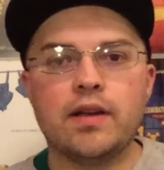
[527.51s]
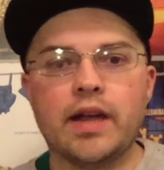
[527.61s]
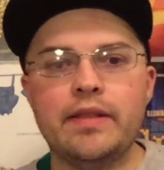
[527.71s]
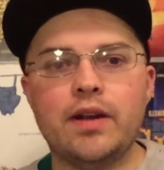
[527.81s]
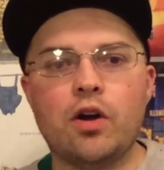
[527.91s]

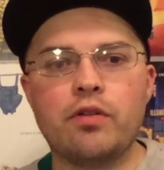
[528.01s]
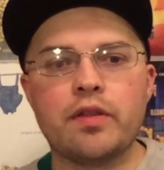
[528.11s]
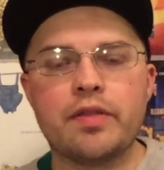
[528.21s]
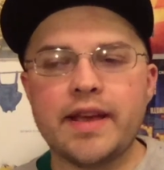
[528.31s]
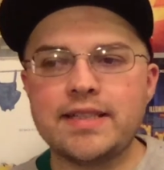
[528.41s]
And then over
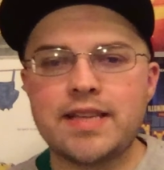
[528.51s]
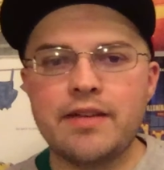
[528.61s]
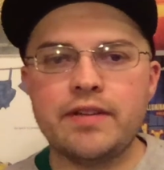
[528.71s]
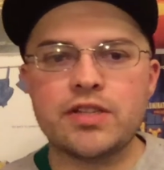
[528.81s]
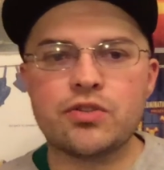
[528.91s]
the
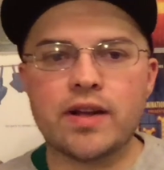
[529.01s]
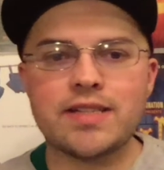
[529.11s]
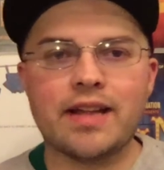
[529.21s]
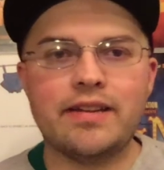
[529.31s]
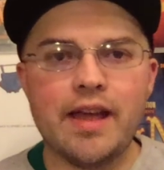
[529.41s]
Thanksgiving stretch,
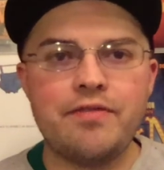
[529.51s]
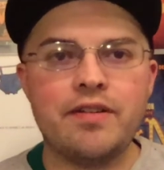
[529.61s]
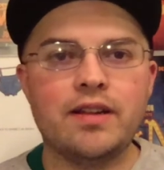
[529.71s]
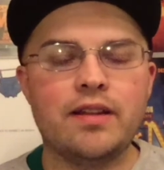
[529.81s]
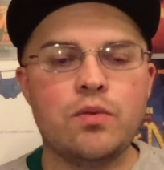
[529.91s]
I
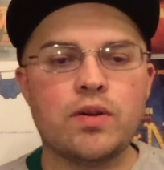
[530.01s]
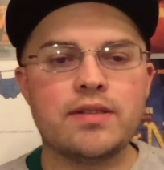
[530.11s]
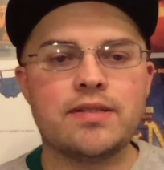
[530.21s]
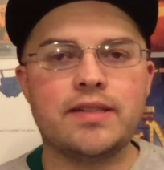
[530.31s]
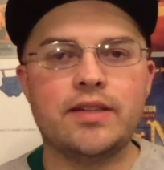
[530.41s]
definitely want to
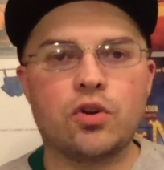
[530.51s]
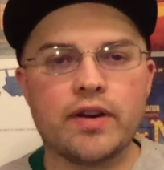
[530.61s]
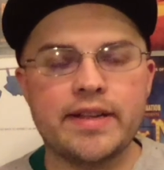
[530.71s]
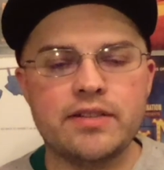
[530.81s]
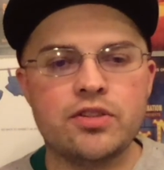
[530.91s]
see
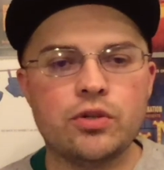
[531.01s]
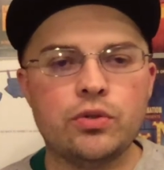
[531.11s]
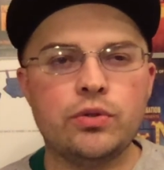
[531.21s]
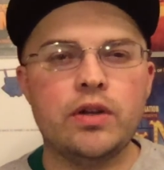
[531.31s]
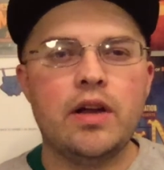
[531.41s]
Creed
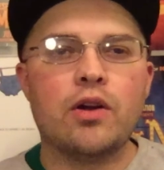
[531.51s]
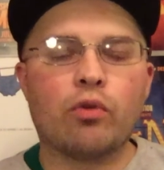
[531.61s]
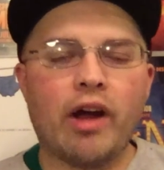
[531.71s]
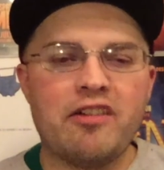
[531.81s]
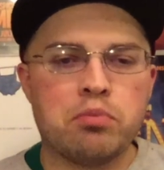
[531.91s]
2,
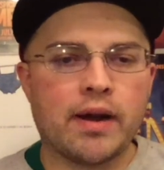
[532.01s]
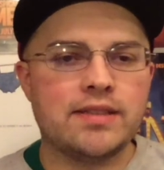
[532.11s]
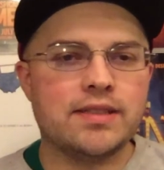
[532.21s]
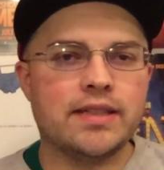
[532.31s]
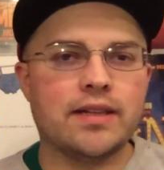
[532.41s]
Ralph Breaks
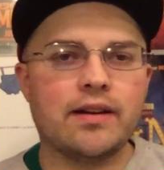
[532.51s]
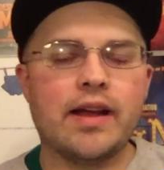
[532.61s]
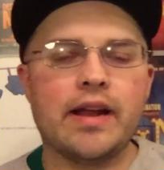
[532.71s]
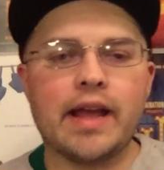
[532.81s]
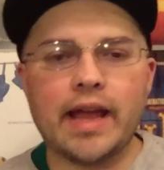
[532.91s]
the
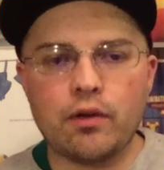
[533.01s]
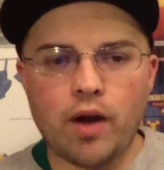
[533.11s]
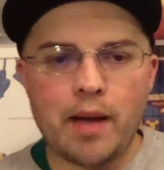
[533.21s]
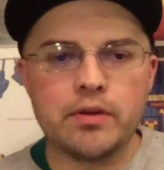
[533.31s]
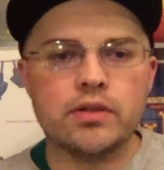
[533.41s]
Internet, and
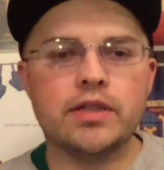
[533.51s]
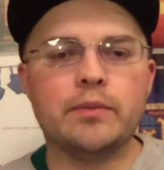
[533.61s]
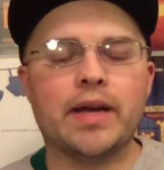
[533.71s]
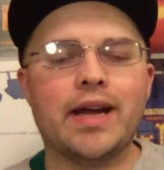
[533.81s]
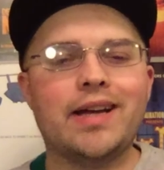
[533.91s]
Robin Hood,
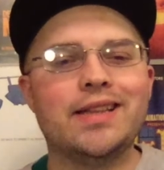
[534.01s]
man.